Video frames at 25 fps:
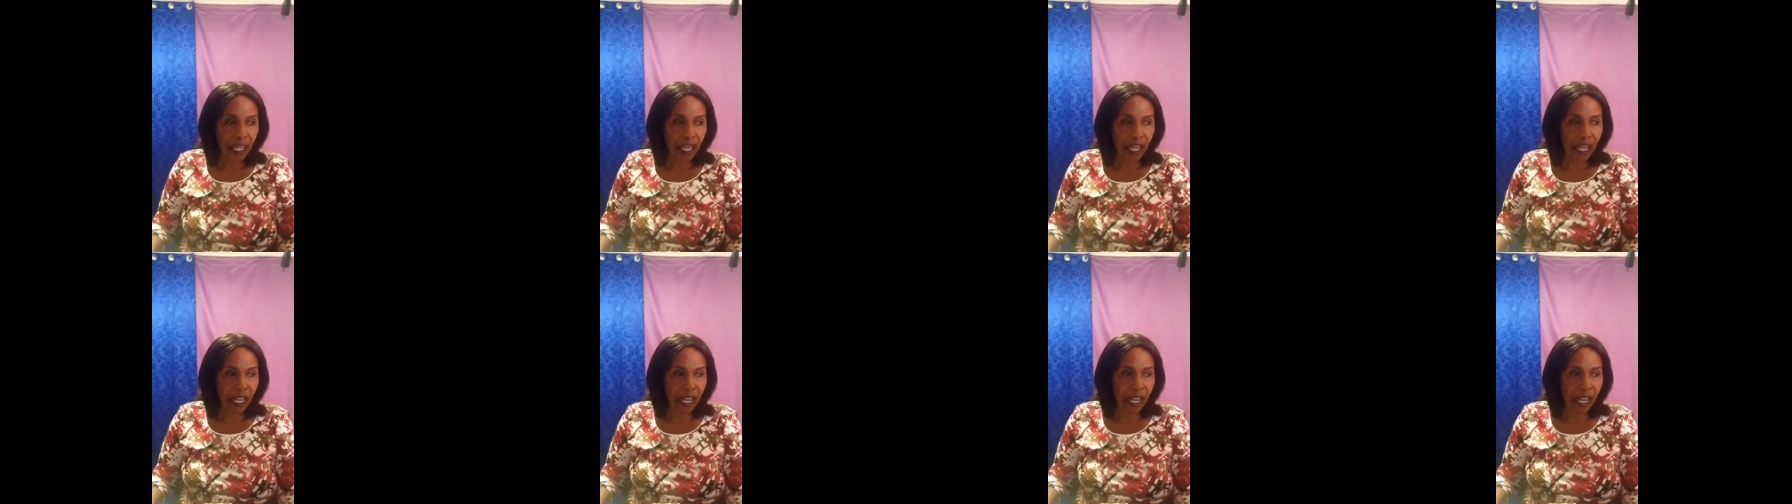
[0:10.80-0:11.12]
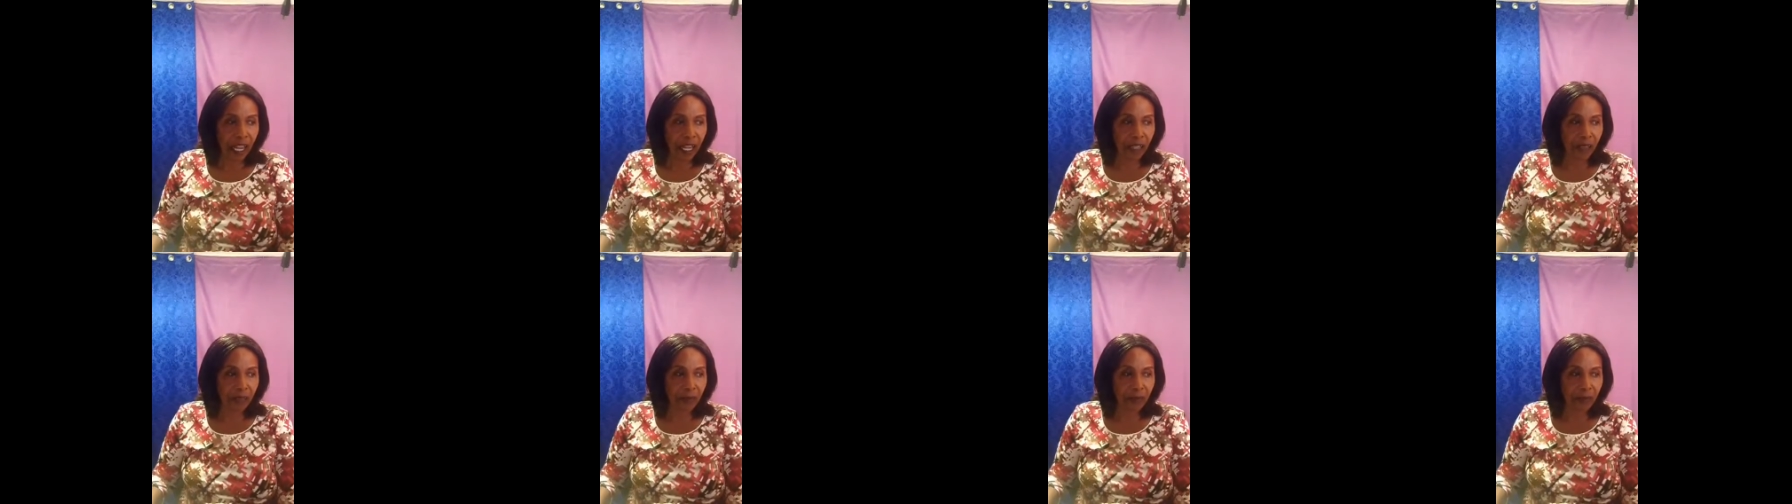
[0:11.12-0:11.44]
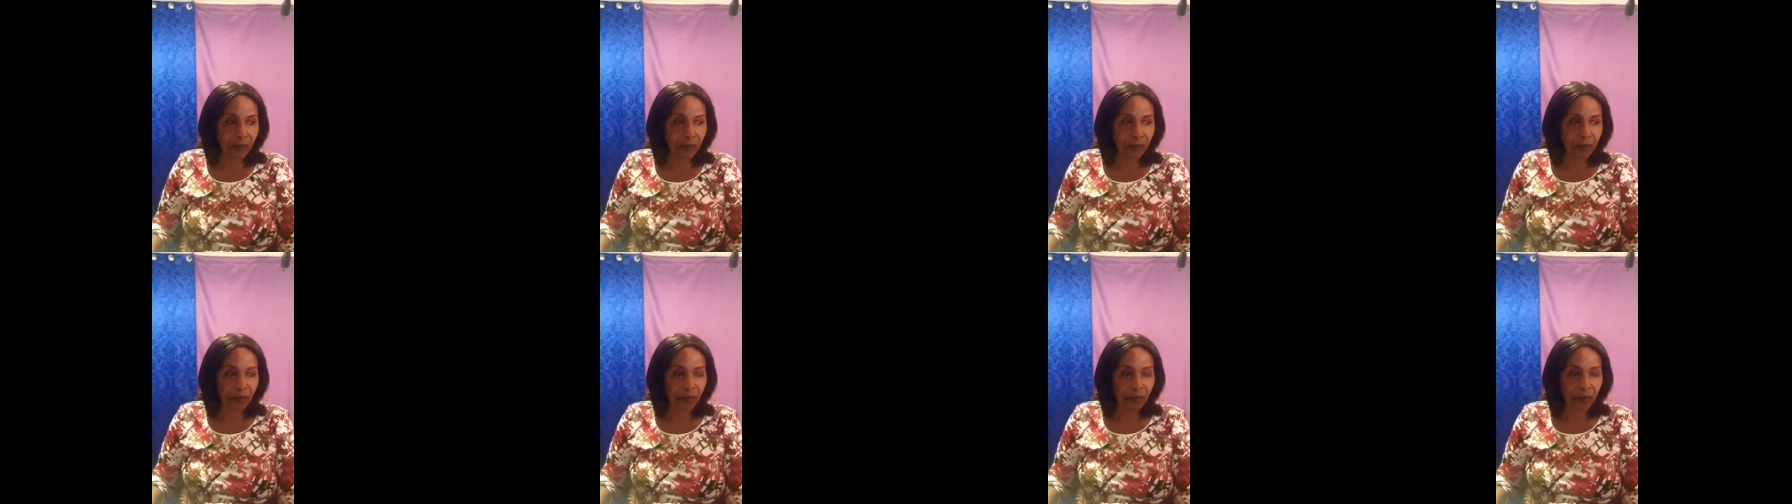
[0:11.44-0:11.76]

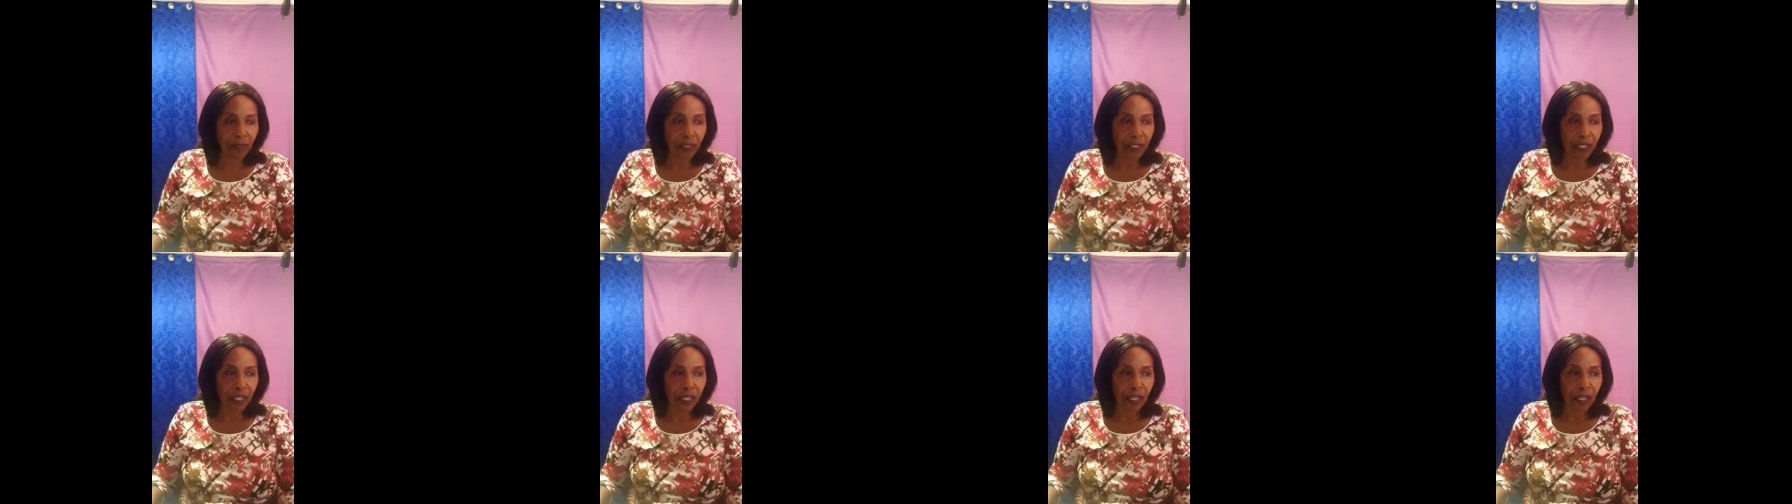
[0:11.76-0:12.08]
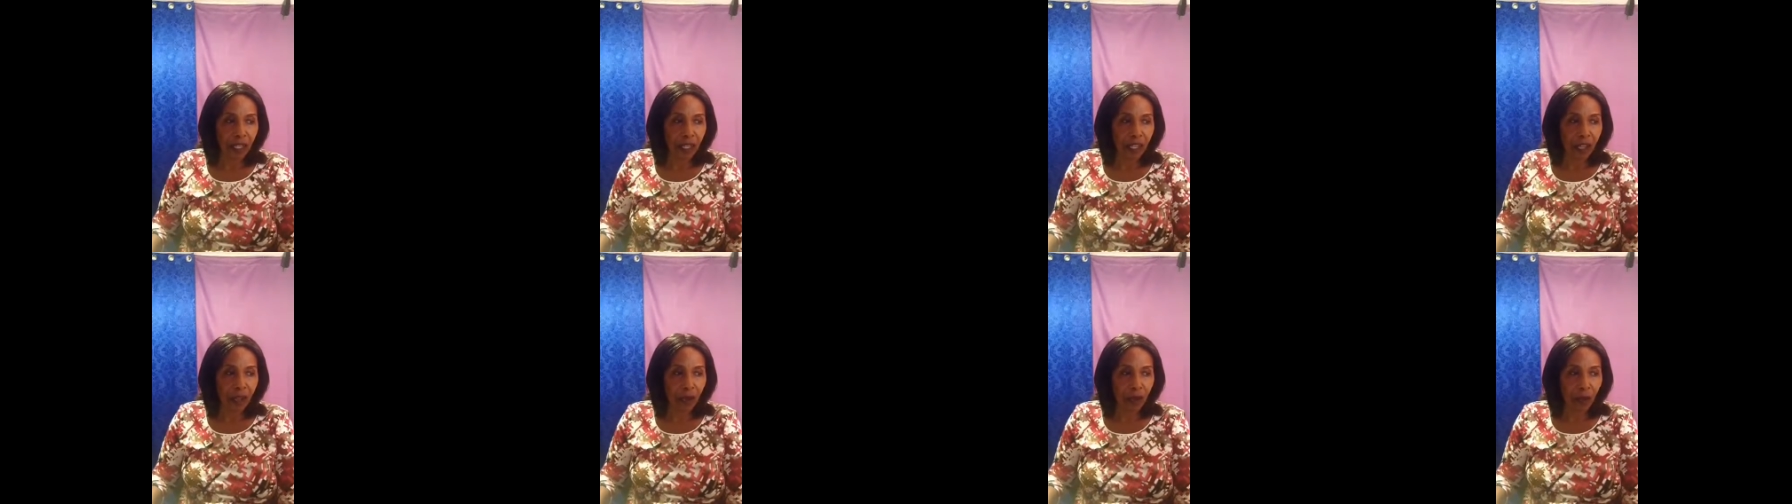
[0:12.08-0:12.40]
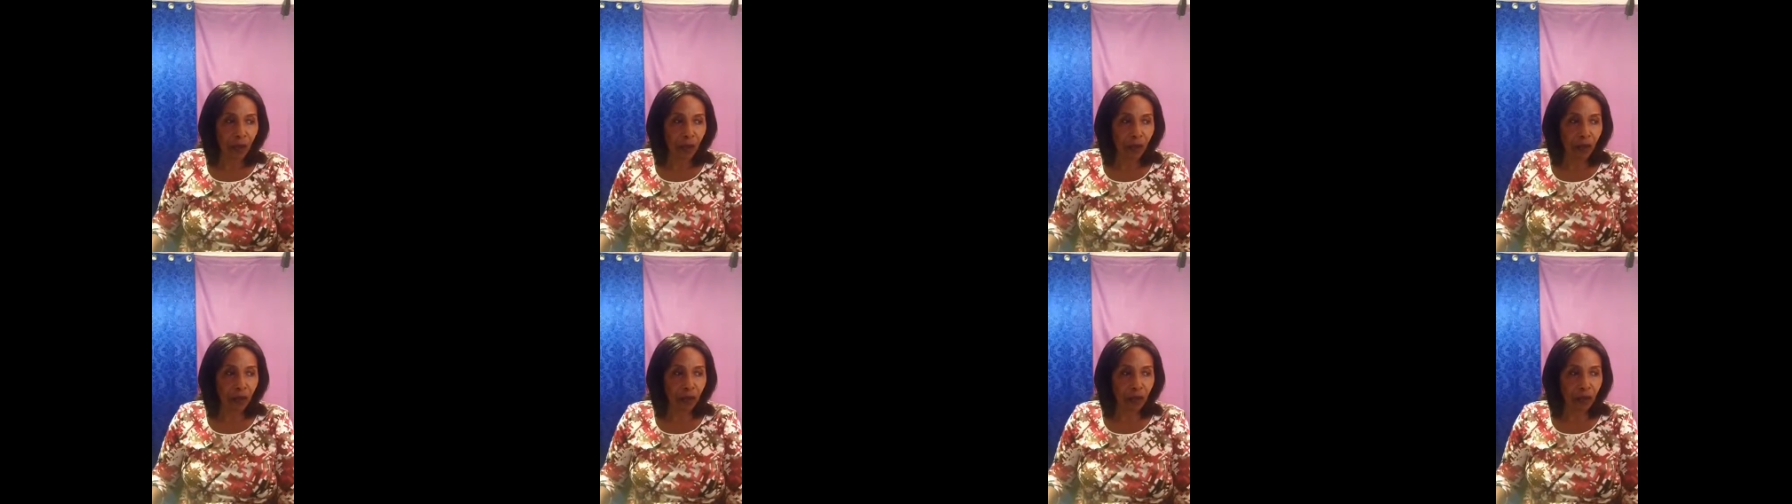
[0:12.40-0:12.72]
Um,
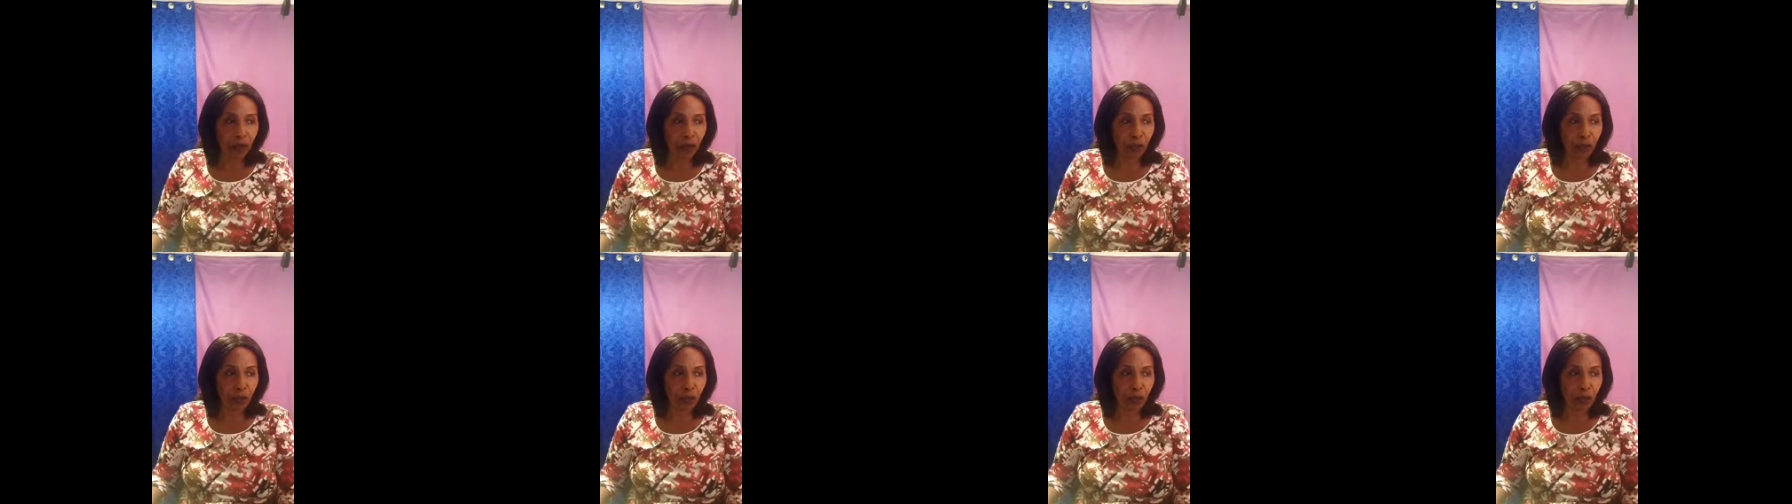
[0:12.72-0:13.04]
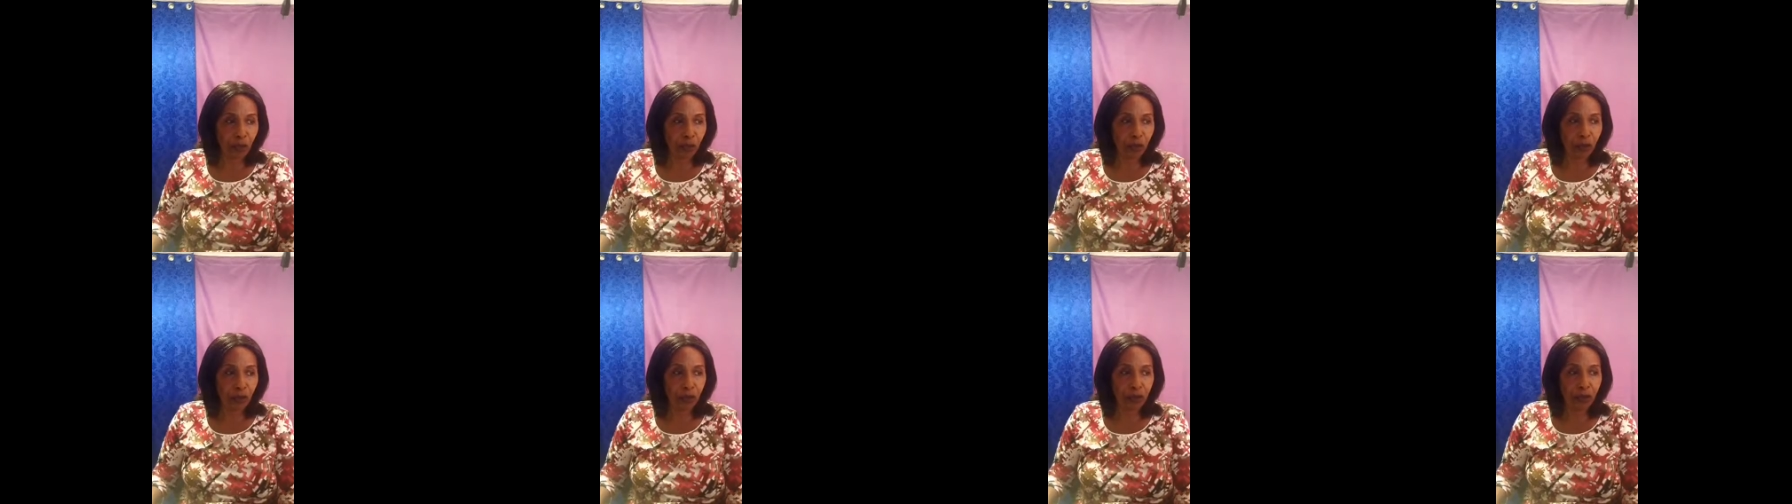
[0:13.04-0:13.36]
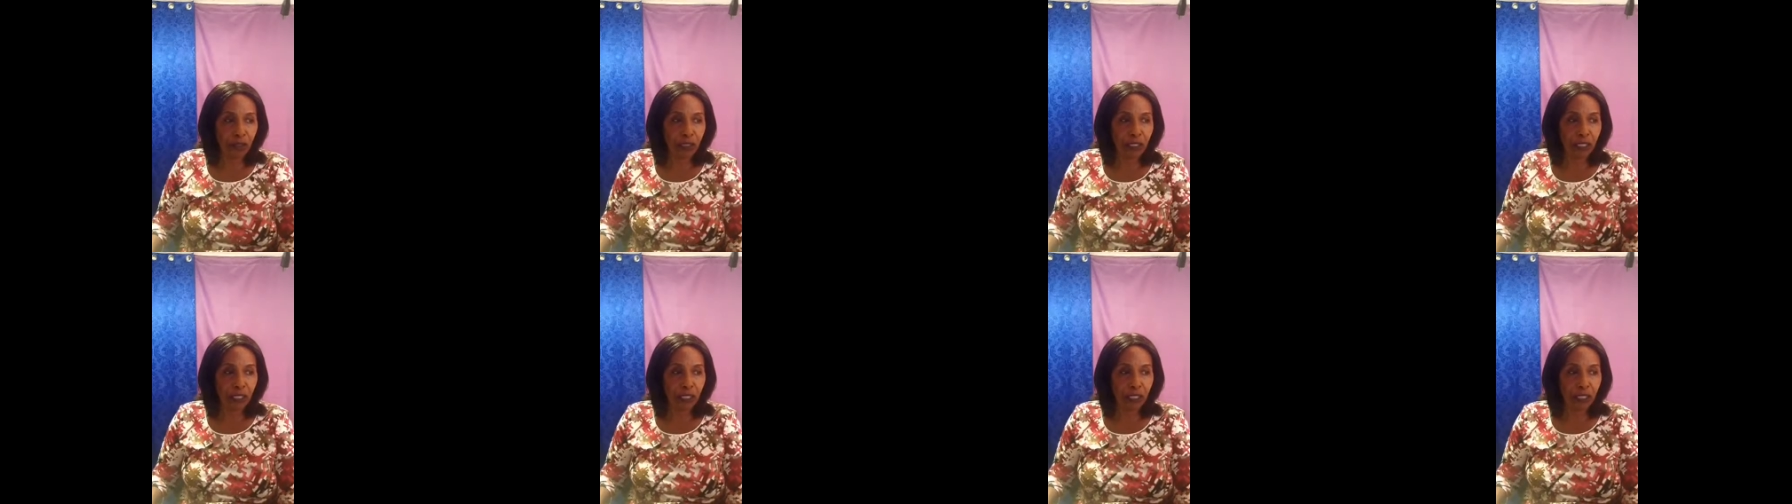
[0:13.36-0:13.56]
what to do